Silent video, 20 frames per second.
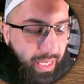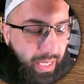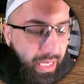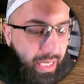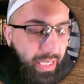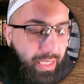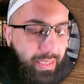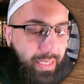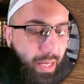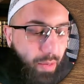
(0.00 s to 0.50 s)

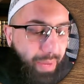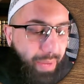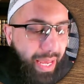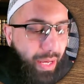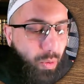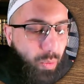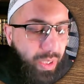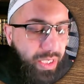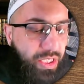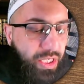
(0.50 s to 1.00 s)
Now my
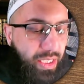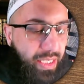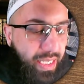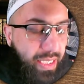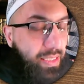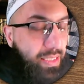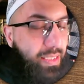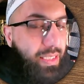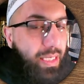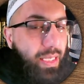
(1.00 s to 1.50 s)
question
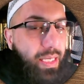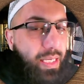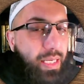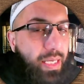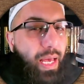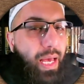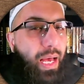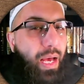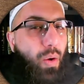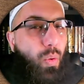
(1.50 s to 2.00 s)
is,
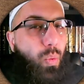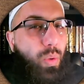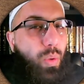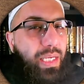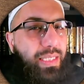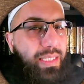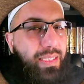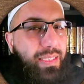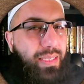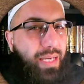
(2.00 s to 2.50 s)
we
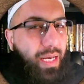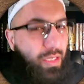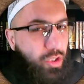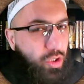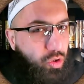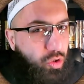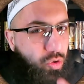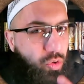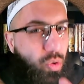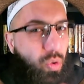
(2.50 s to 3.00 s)
discussed
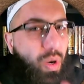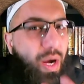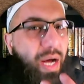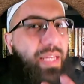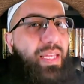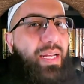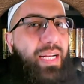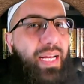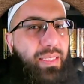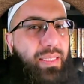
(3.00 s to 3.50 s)
two other
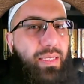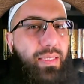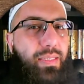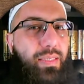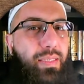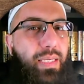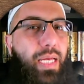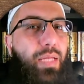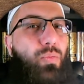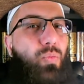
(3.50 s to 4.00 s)
letters
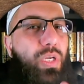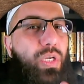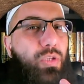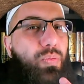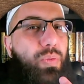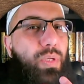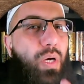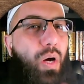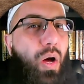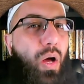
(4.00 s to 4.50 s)
in which we
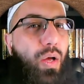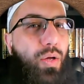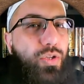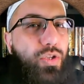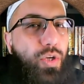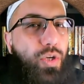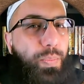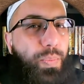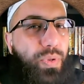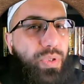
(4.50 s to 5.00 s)
also
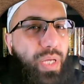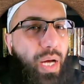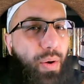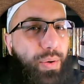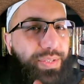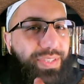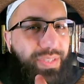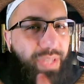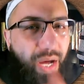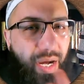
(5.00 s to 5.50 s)
put our
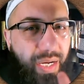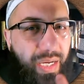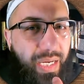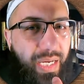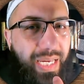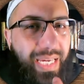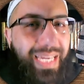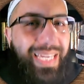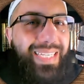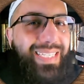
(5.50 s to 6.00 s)
tongue
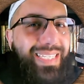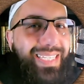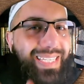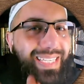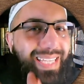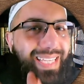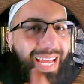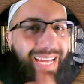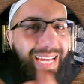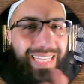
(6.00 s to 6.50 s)

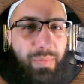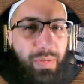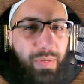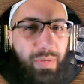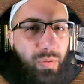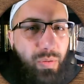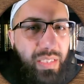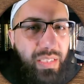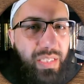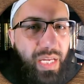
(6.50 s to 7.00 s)
slightly between
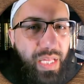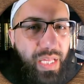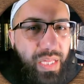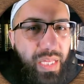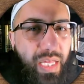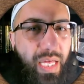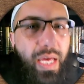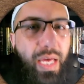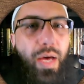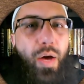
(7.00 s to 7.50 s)
the teeth.
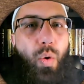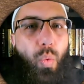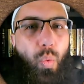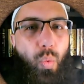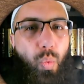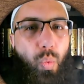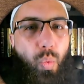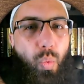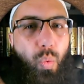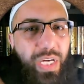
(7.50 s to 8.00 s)

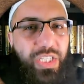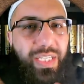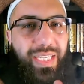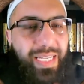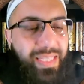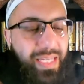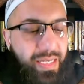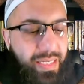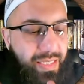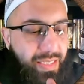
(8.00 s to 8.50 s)
Which
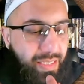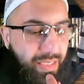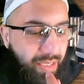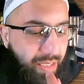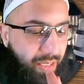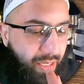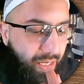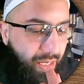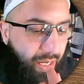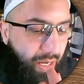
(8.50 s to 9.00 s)
letters
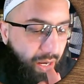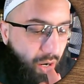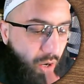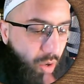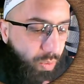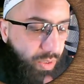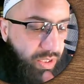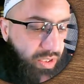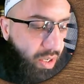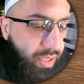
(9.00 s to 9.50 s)
are we
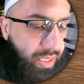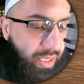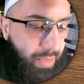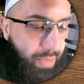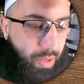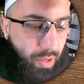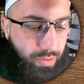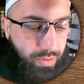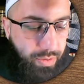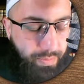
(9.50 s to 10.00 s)
talking about?